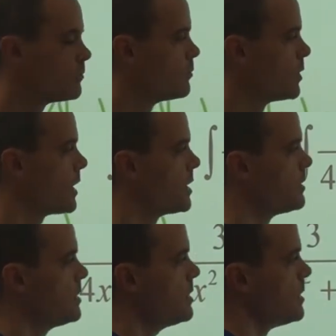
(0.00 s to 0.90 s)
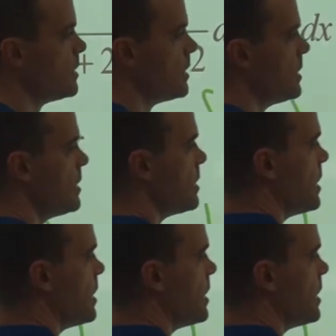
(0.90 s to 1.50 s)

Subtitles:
What I need